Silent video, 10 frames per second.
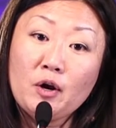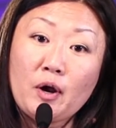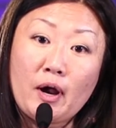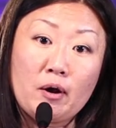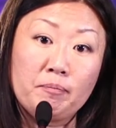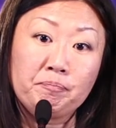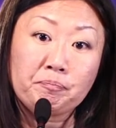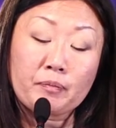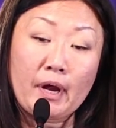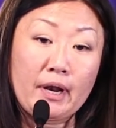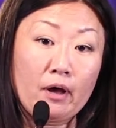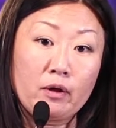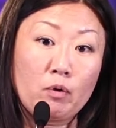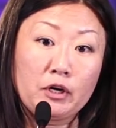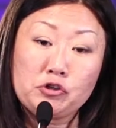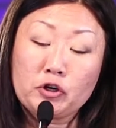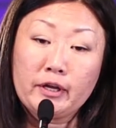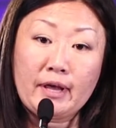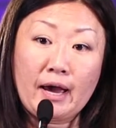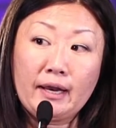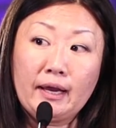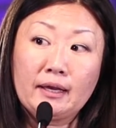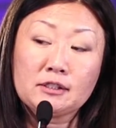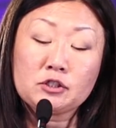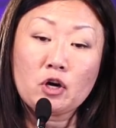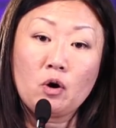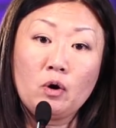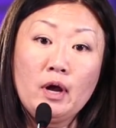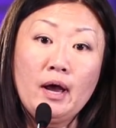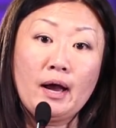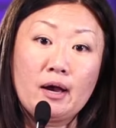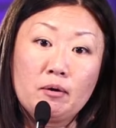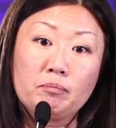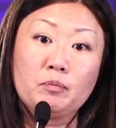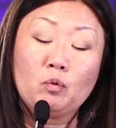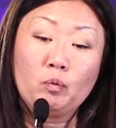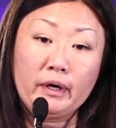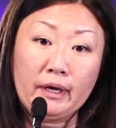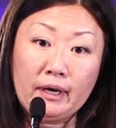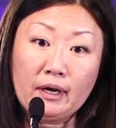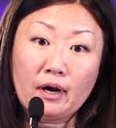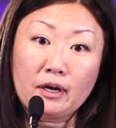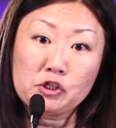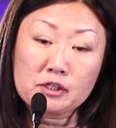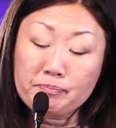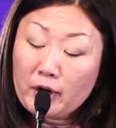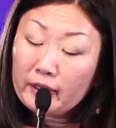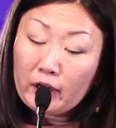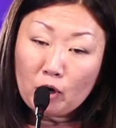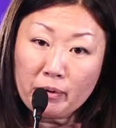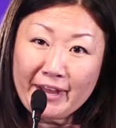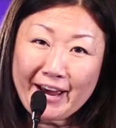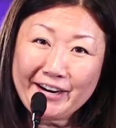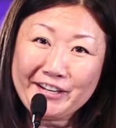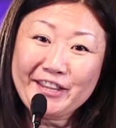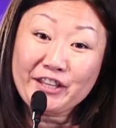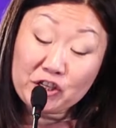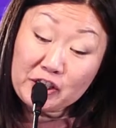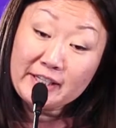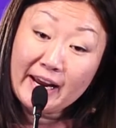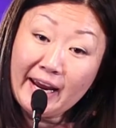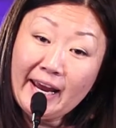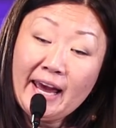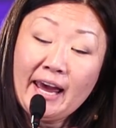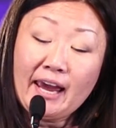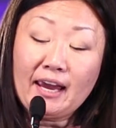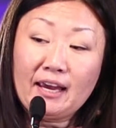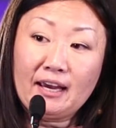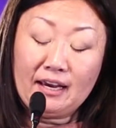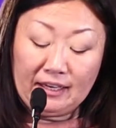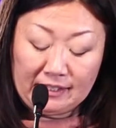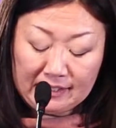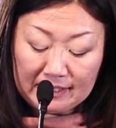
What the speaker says: And how they want to jury that. And so we just barely opened that on Thursday, and